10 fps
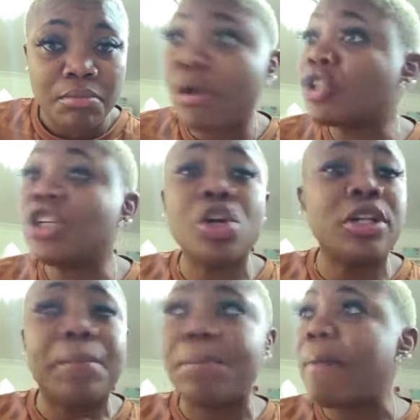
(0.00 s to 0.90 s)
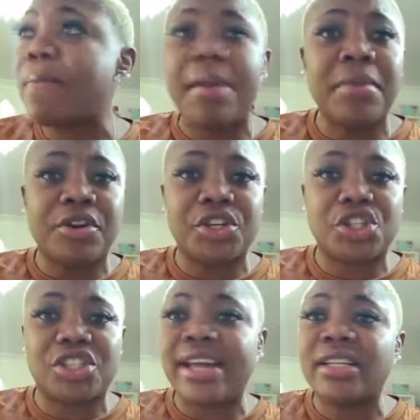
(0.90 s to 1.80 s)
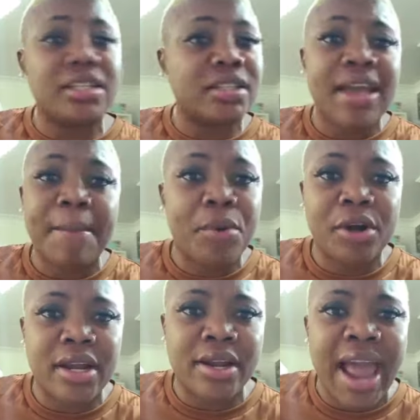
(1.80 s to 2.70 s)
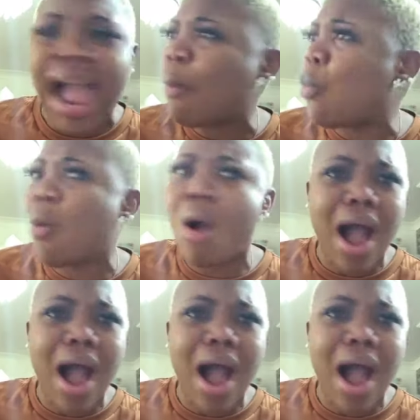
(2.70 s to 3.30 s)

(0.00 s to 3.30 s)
But you know, they pepe me rich then. It's here born era.